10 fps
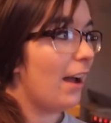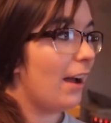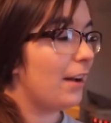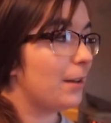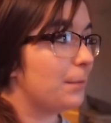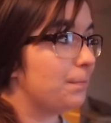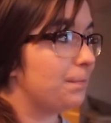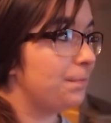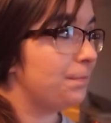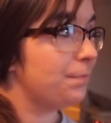And
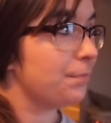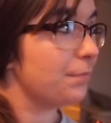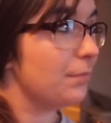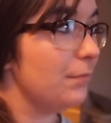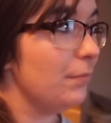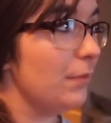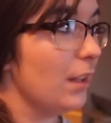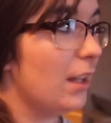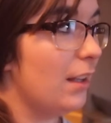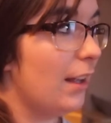
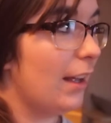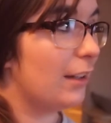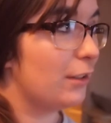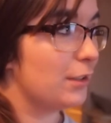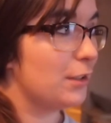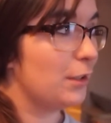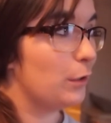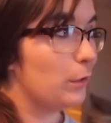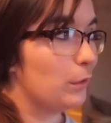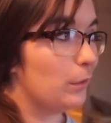
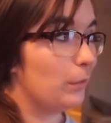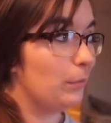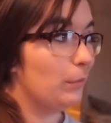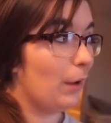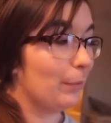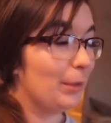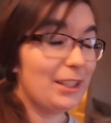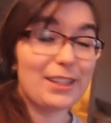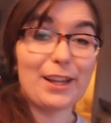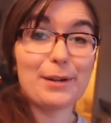also, I'm really
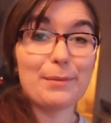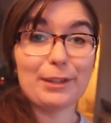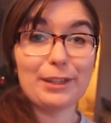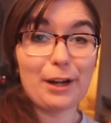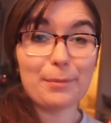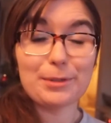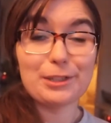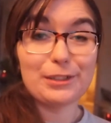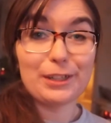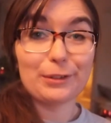excited about the
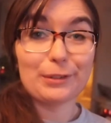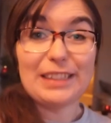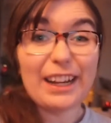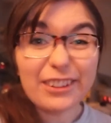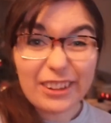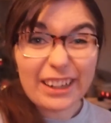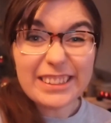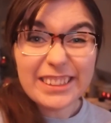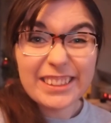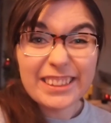opportunity to
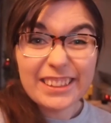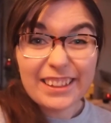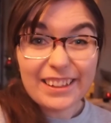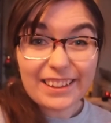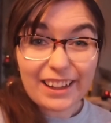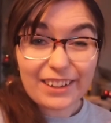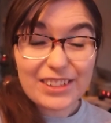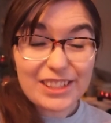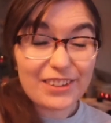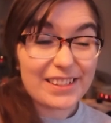redecorate. That'll
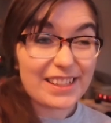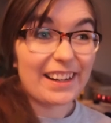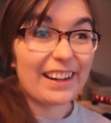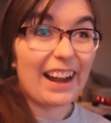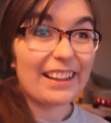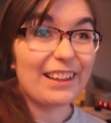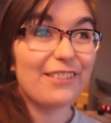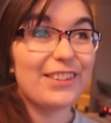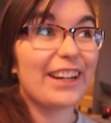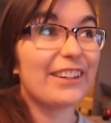be so exciting. I
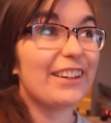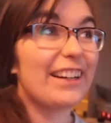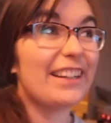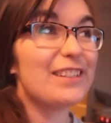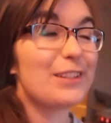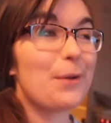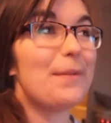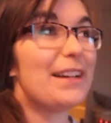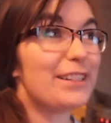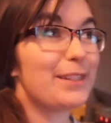love decorating so
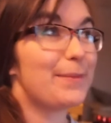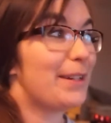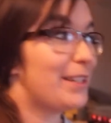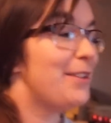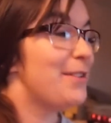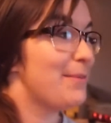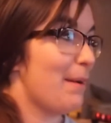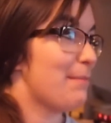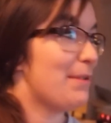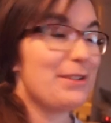much, especially with
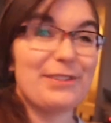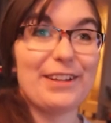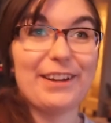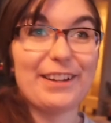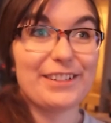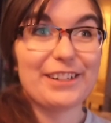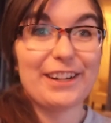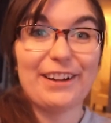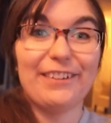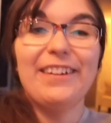my Pinterest addiction
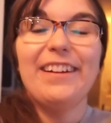now.